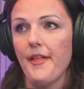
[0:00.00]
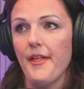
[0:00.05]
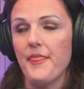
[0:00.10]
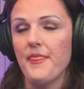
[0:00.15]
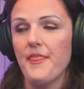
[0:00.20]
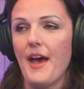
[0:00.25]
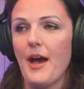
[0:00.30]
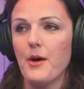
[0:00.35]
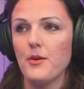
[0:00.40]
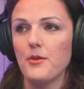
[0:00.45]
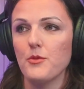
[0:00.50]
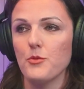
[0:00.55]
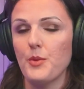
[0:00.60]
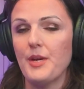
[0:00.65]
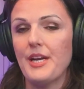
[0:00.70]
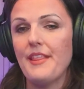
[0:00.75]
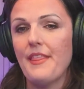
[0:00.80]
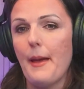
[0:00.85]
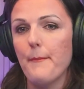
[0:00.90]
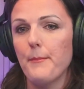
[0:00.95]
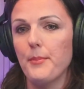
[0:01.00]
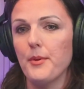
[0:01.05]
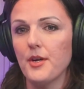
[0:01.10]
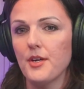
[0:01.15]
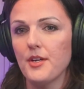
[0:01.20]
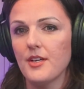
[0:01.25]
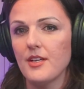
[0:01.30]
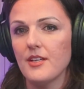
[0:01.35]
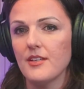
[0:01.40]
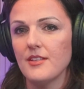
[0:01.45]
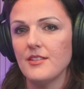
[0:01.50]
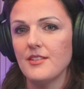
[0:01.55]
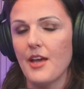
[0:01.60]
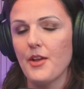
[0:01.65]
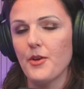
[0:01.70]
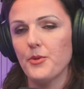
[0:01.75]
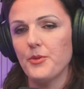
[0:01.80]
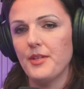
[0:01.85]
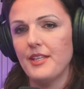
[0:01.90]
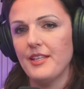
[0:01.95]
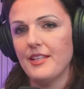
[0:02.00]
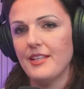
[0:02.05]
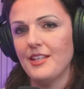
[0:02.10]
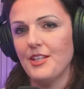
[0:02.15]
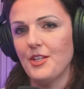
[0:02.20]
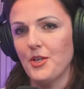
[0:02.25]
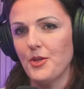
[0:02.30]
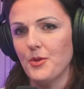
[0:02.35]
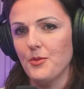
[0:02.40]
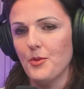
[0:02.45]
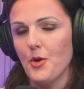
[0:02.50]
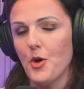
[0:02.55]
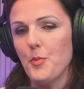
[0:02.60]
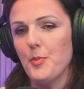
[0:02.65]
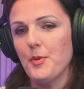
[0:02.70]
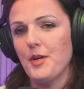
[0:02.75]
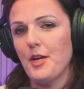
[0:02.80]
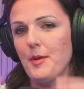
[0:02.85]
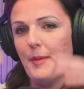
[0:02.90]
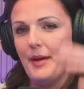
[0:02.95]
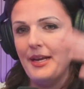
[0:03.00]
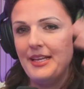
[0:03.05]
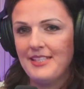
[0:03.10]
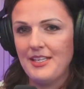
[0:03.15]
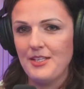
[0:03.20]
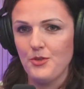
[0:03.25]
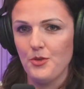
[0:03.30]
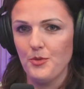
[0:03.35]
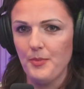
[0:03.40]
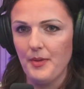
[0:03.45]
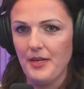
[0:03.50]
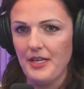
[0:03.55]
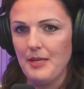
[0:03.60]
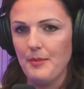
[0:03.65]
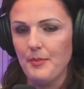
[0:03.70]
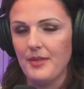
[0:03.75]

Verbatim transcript: that reading that book not only you know opened our mindset toward money,